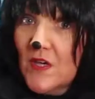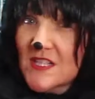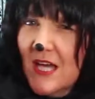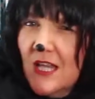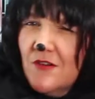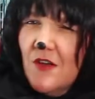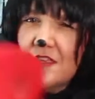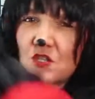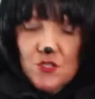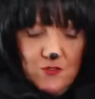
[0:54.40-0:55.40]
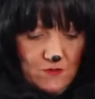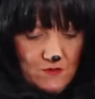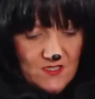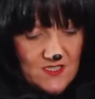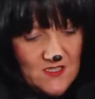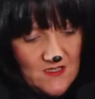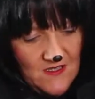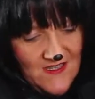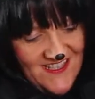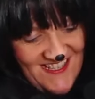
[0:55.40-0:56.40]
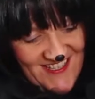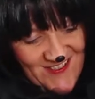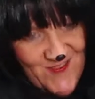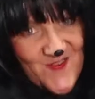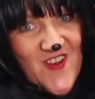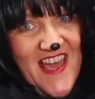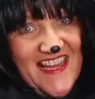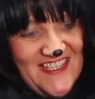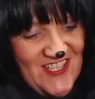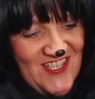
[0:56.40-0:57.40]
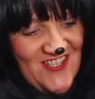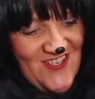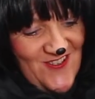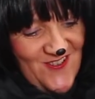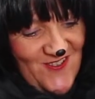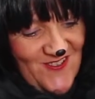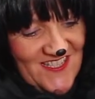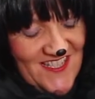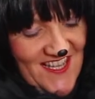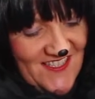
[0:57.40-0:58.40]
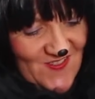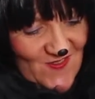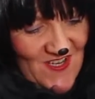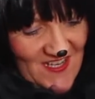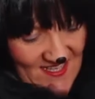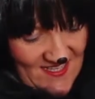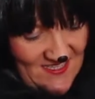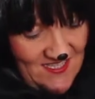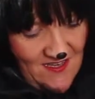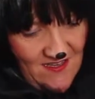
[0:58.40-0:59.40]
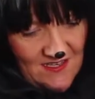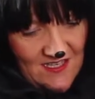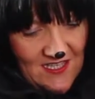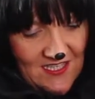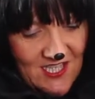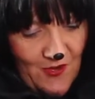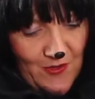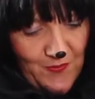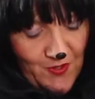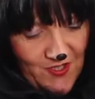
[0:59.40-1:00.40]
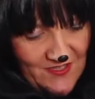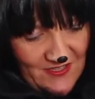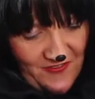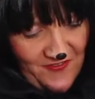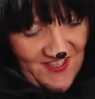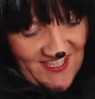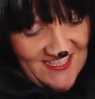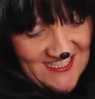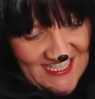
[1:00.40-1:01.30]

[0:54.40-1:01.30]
What colour are the shoes? Red shoes, that's right. So we'll put the feet